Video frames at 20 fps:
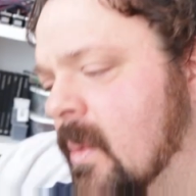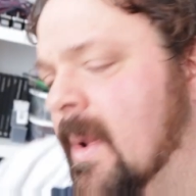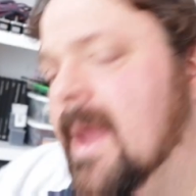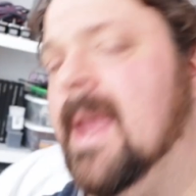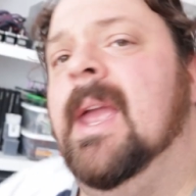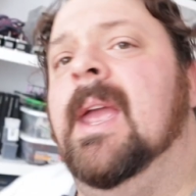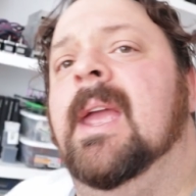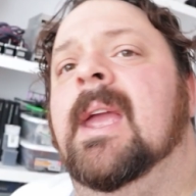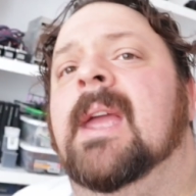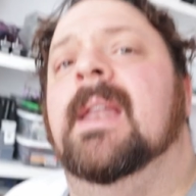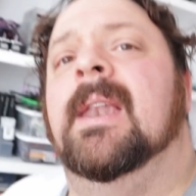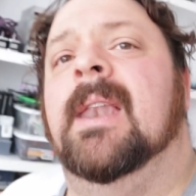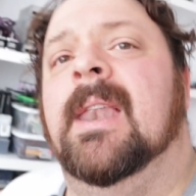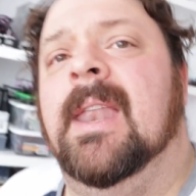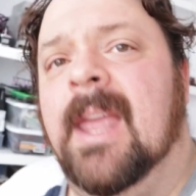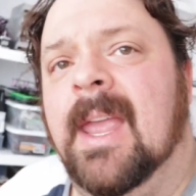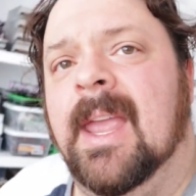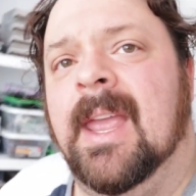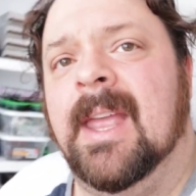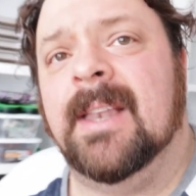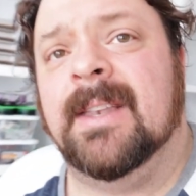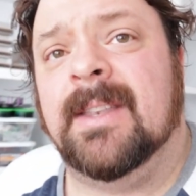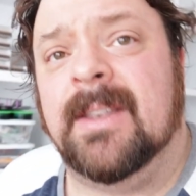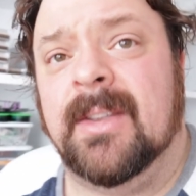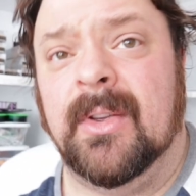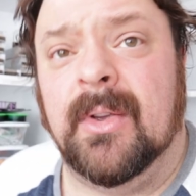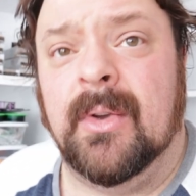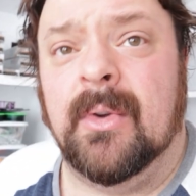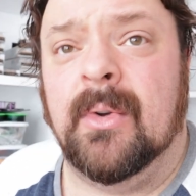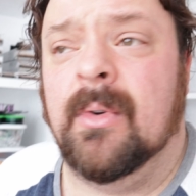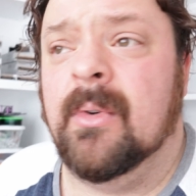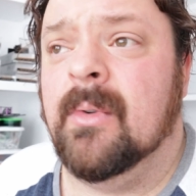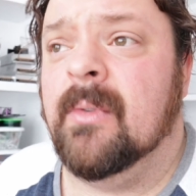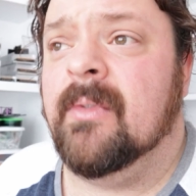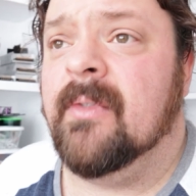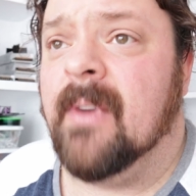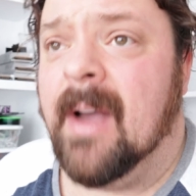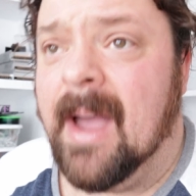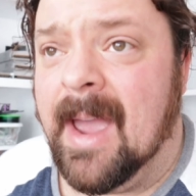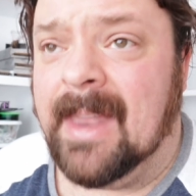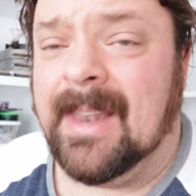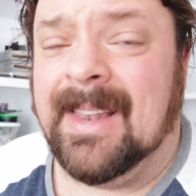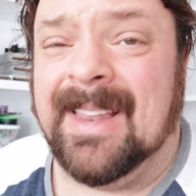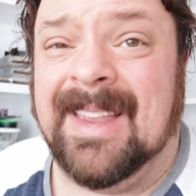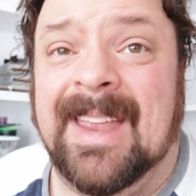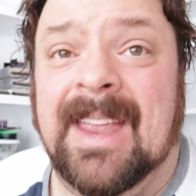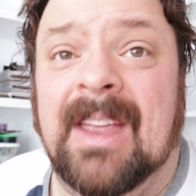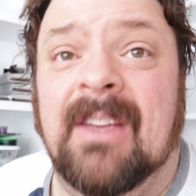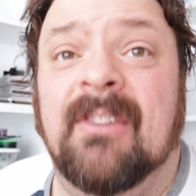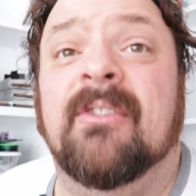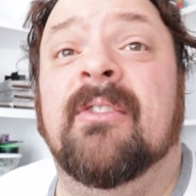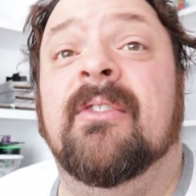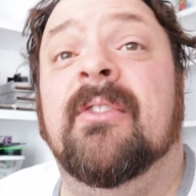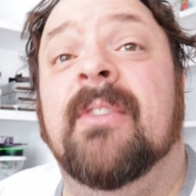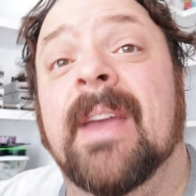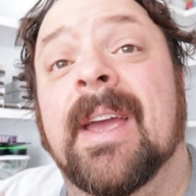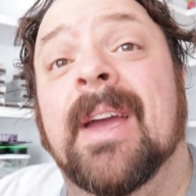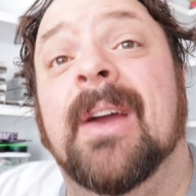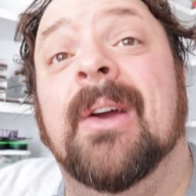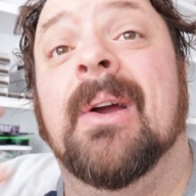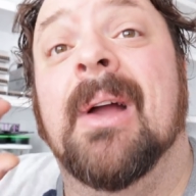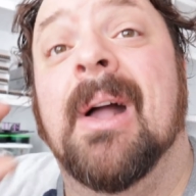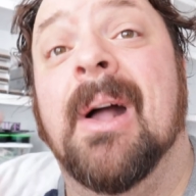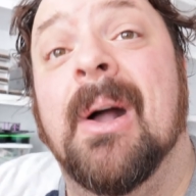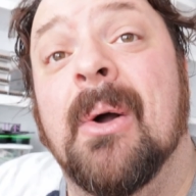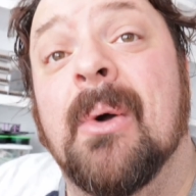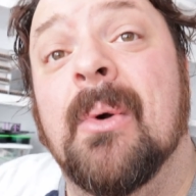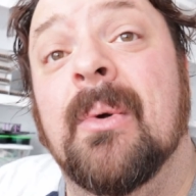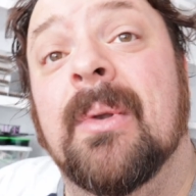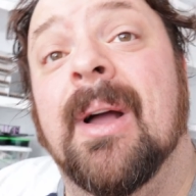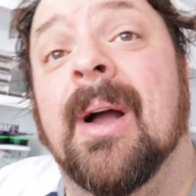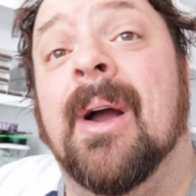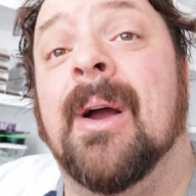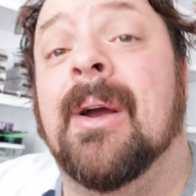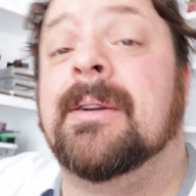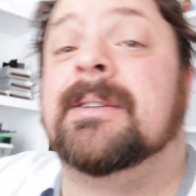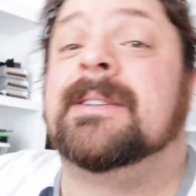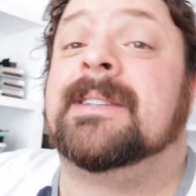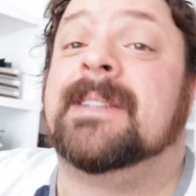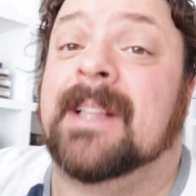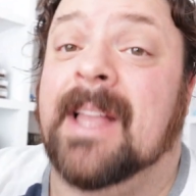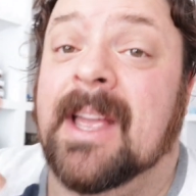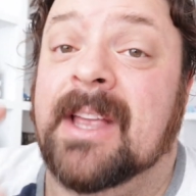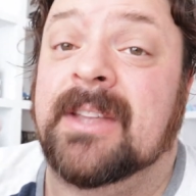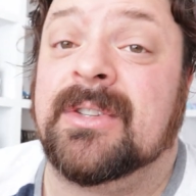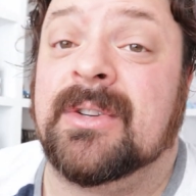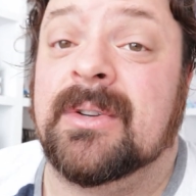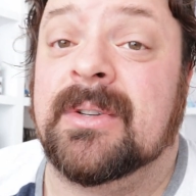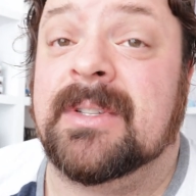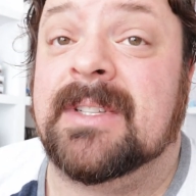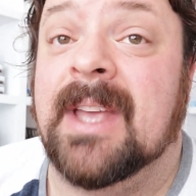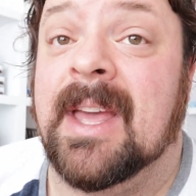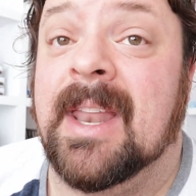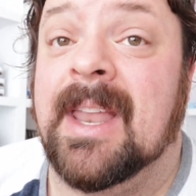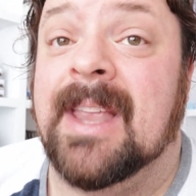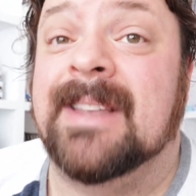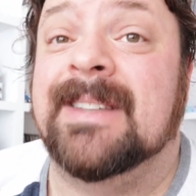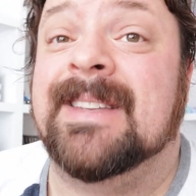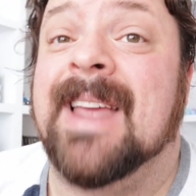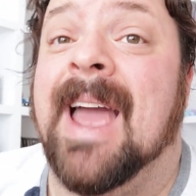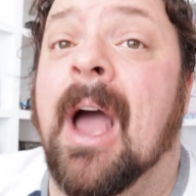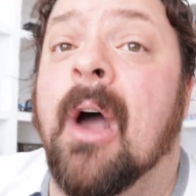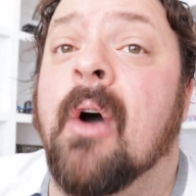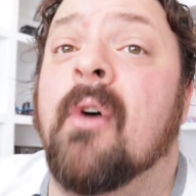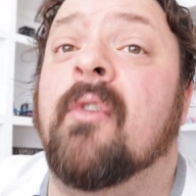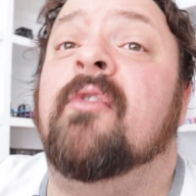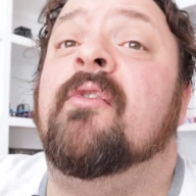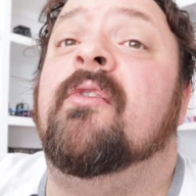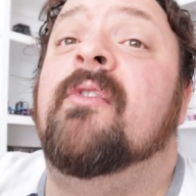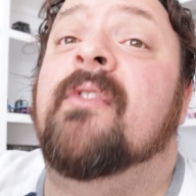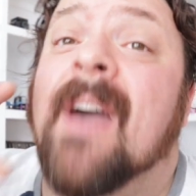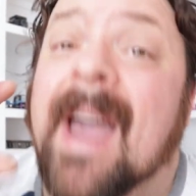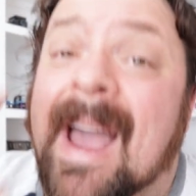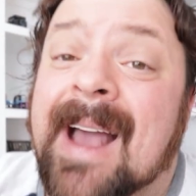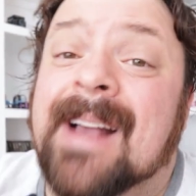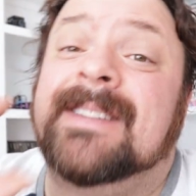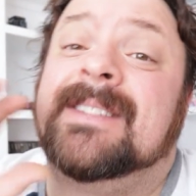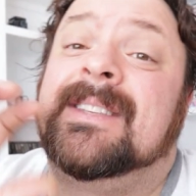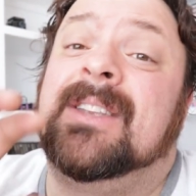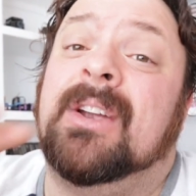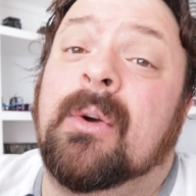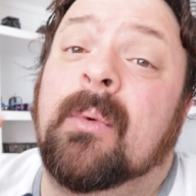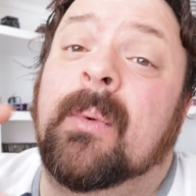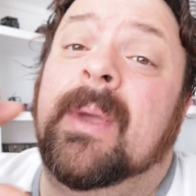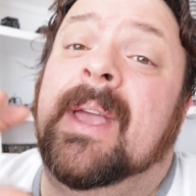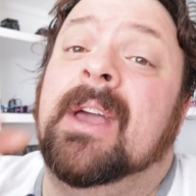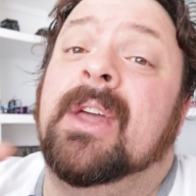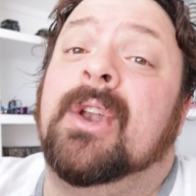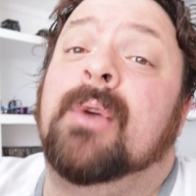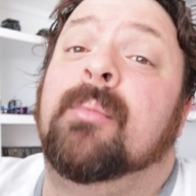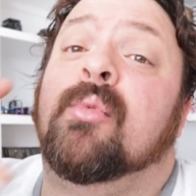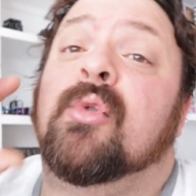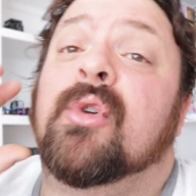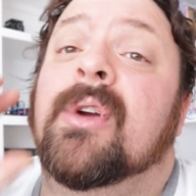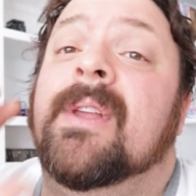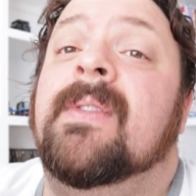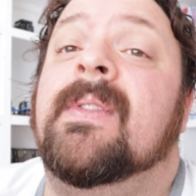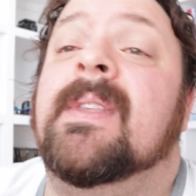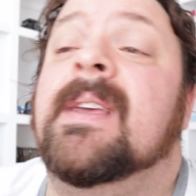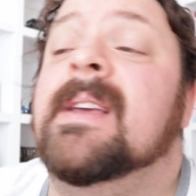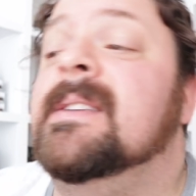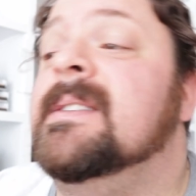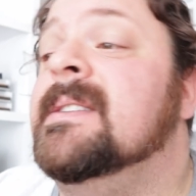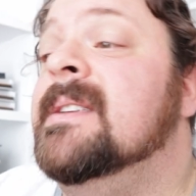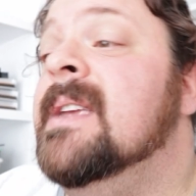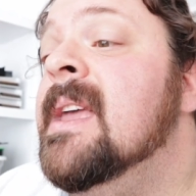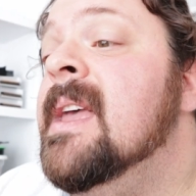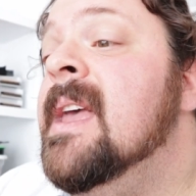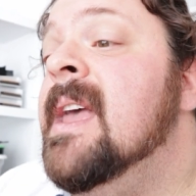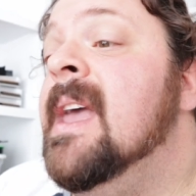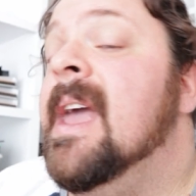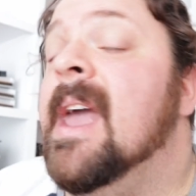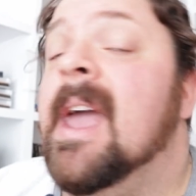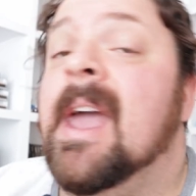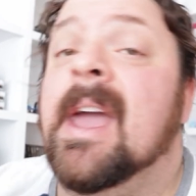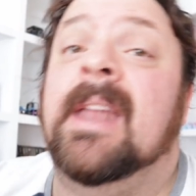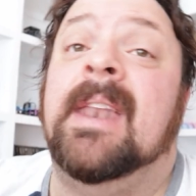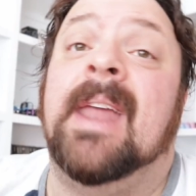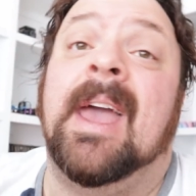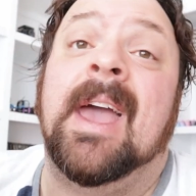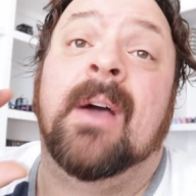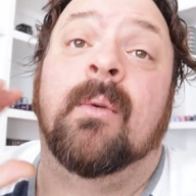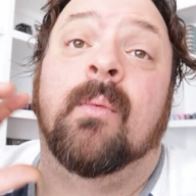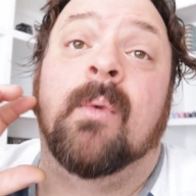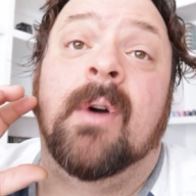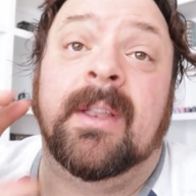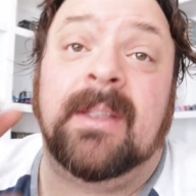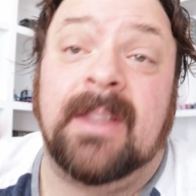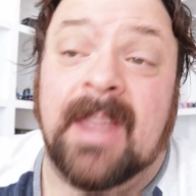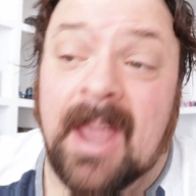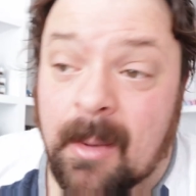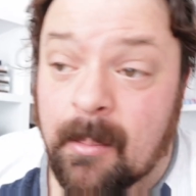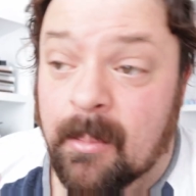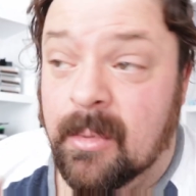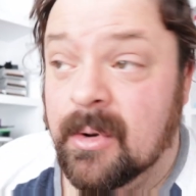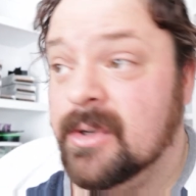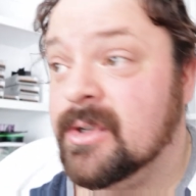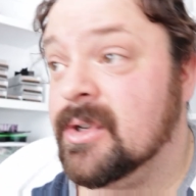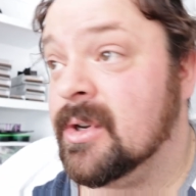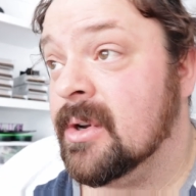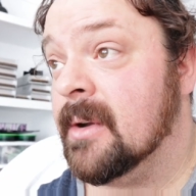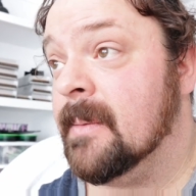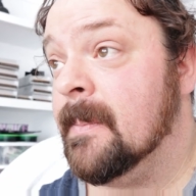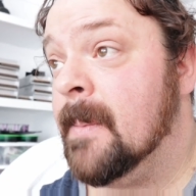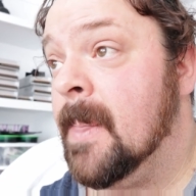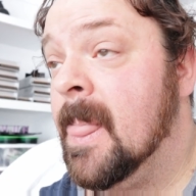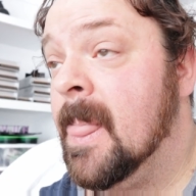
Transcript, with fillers: we need to finally figure out our slicer settings. How fast are we going to print this and at what temperature?